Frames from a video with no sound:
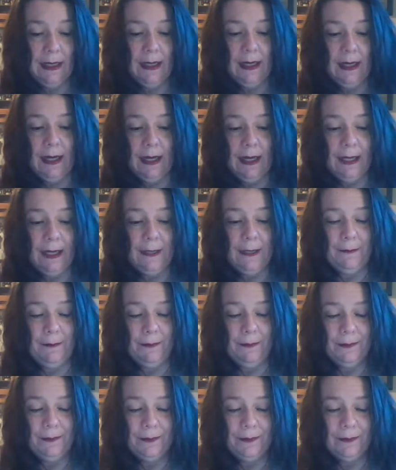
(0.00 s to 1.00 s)

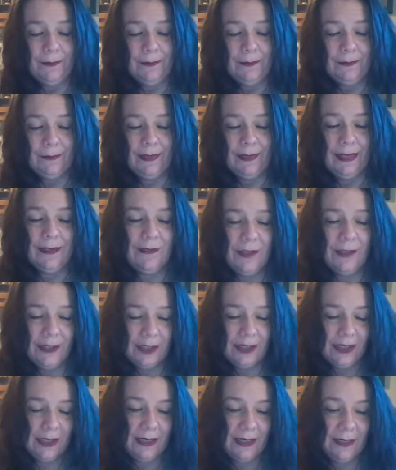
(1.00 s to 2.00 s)
they
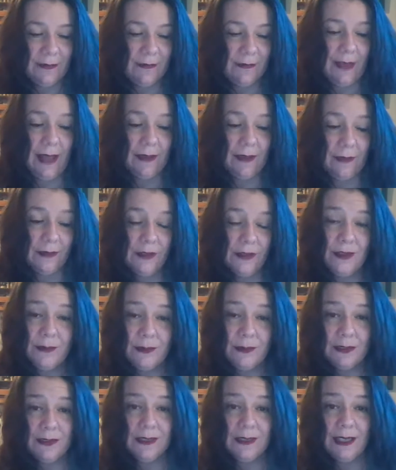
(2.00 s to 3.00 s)
eventually found
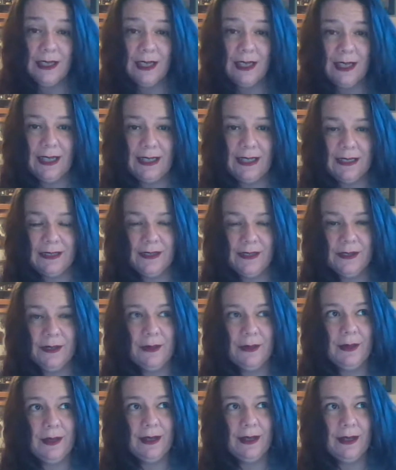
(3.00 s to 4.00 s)
Maluka. And,
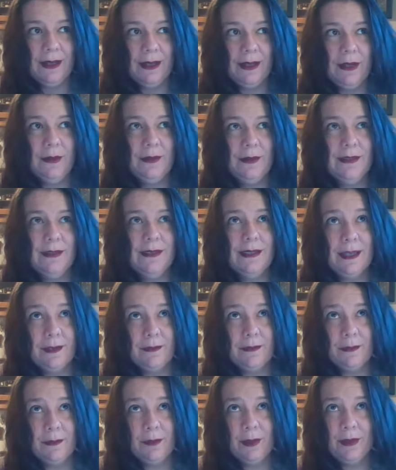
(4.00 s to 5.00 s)
instead of
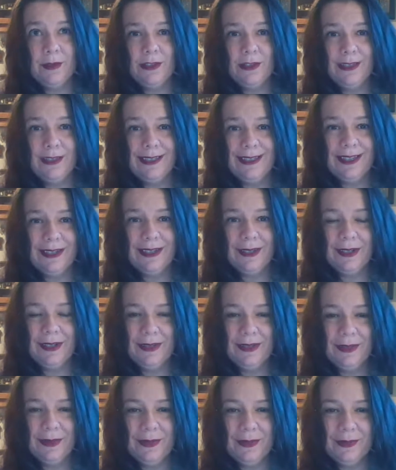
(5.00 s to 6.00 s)
approaching it
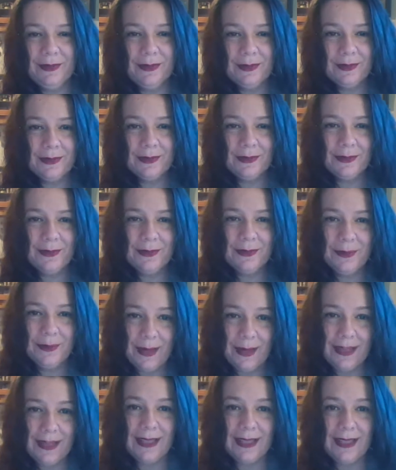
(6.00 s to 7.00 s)
the
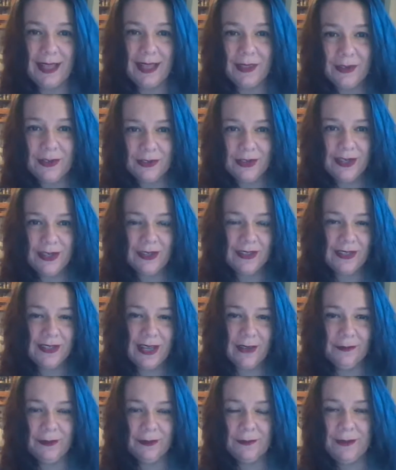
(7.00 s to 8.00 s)
way that the other traders
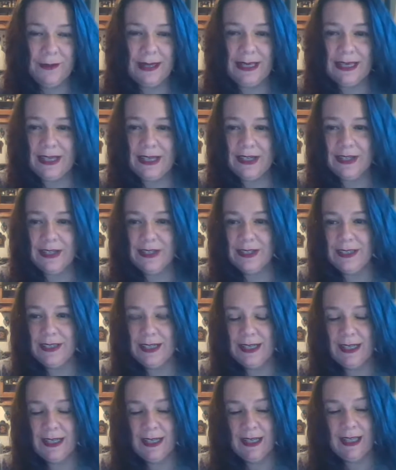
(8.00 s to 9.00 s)
had for many years,
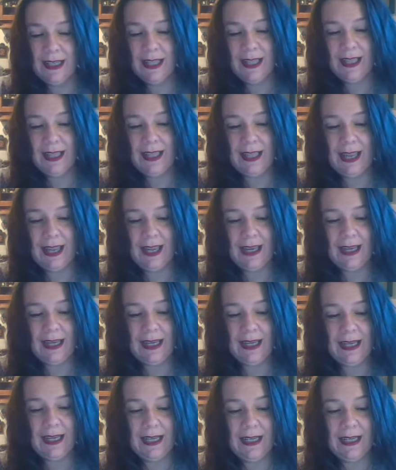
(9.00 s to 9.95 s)
they